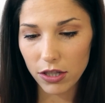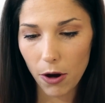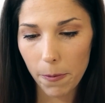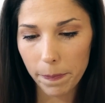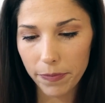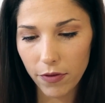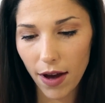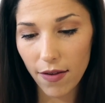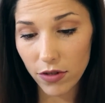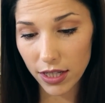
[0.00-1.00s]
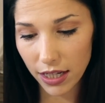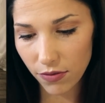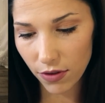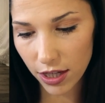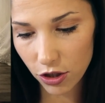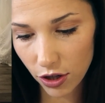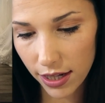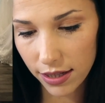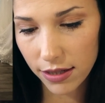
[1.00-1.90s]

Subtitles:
So 5 or 6 for this dress.